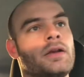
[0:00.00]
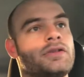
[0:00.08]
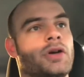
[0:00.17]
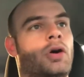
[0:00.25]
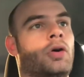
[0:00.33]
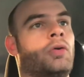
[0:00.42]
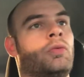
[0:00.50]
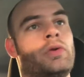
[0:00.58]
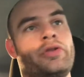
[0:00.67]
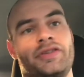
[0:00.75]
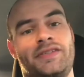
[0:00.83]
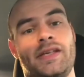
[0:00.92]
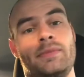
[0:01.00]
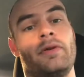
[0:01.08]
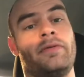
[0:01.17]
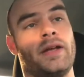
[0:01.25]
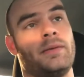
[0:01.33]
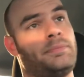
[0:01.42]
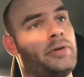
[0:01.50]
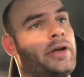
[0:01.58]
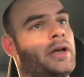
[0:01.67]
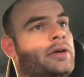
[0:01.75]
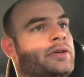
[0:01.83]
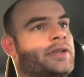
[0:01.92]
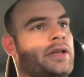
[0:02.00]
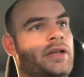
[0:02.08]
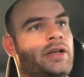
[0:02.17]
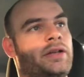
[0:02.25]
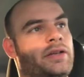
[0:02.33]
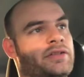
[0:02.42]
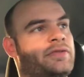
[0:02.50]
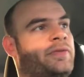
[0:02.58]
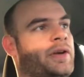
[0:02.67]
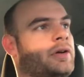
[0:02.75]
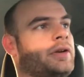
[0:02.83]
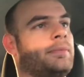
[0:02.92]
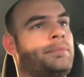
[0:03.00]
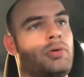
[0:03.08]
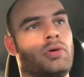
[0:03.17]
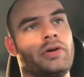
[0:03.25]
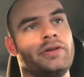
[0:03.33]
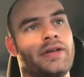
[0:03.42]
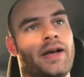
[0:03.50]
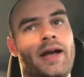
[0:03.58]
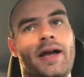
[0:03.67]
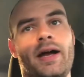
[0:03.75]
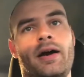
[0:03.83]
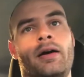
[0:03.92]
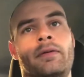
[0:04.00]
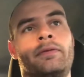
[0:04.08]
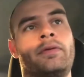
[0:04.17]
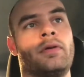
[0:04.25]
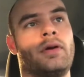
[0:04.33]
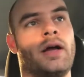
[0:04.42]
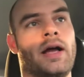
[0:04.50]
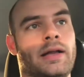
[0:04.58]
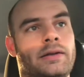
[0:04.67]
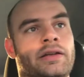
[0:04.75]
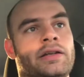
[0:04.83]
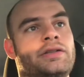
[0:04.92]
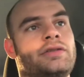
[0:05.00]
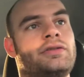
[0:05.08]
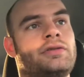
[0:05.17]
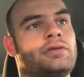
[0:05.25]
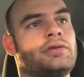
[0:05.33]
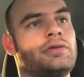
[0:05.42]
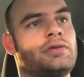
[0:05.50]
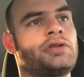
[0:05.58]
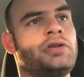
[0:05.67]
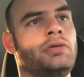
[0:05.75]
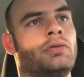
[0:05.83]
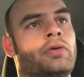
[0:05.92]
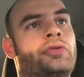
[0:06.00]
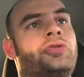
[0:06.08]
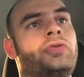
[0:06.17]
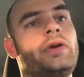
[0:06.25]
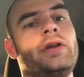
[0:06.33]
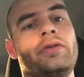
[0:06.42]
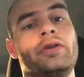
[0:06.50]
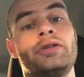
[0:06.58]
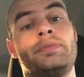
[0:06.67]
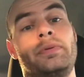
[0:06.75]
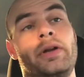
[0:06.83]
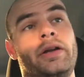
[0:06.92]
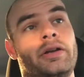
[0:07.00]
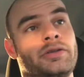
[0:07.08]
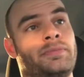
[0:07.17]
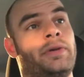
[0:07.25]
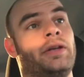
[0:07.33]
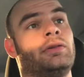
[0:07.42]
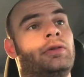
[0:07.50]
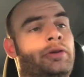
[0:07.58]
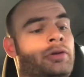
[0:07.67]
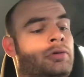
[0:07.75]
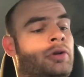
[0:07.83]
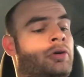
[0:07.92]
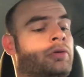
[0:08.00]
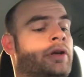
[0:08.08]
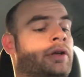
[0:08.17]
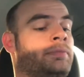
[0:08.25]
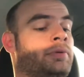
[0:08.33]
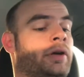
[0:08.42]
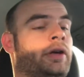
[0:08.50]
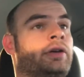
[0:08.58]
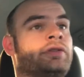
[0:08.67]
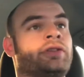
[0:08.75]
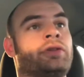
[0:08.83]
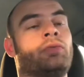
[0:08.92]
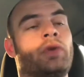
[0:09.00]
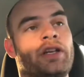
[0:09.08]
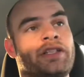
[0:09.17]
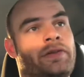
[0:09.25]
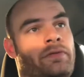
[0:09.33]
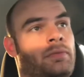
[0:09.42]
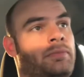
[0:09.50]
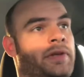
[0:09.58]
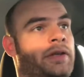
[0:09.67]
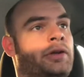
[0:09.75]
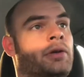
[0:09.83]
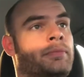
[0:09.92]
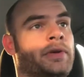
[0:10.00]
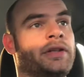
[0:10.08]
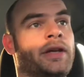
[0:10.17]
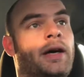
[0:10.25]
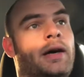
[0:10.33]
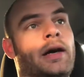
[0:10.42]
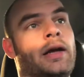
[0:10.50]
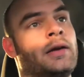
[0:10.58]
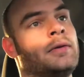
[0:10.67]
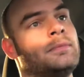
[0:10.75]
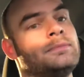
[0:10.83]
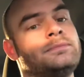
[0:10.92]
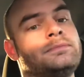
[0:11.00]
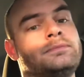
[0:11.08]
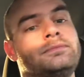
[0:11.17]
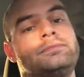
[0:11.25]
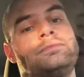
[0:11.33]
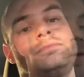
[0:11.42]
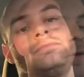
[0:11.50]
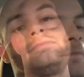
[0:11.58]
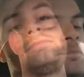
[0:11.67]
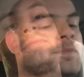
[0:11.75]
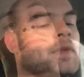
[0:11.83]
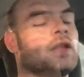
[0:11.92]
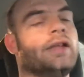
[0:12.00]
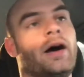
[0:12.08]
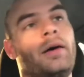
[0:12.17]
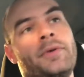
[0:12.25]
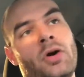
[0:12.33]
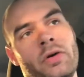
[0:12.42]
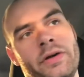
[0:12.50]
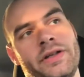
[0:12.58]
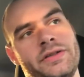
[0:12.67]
So with a team of 8 players, it is very important to have at least 2 or 3 of those players being your low-rated players and the rest of them being your mid to high. Now I'm going